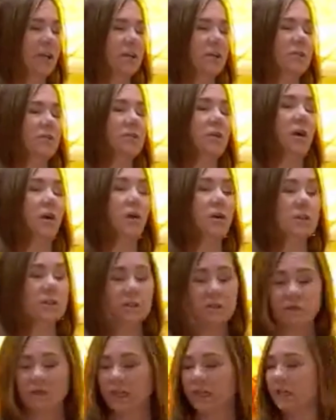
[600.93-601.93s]
could
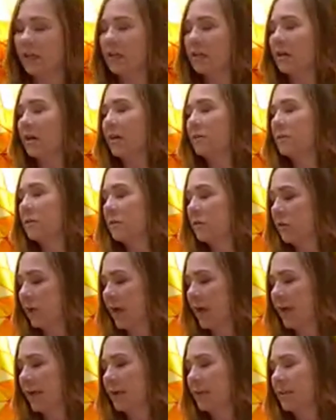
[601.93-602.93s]
cultivate and
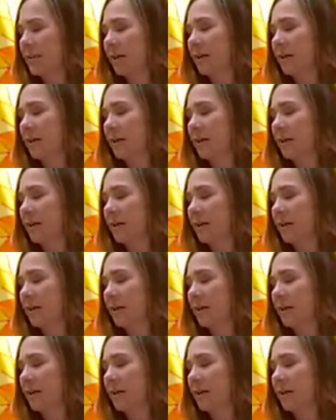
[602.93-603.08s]
co-create a